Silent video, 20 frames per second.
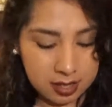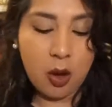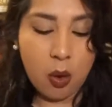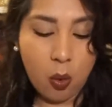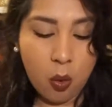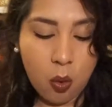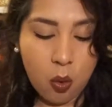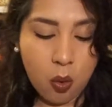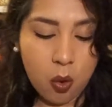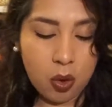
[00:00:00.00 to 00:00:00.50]

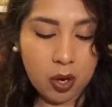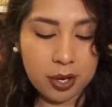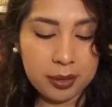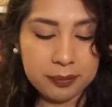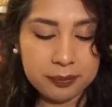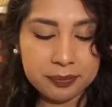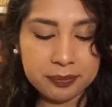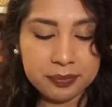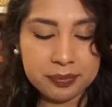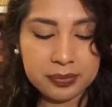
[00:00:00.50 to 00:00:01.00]
Or
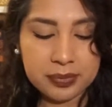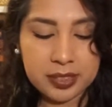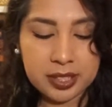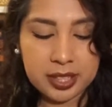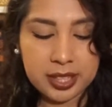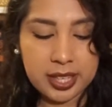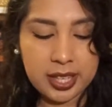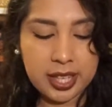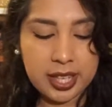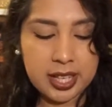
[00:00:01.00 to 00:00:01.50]

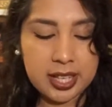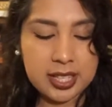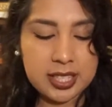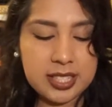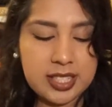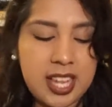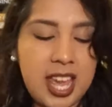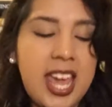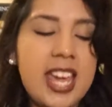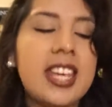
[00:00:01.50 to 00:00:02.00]

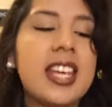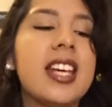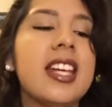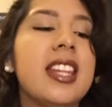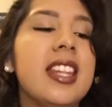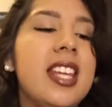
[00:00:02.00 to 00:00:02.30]
take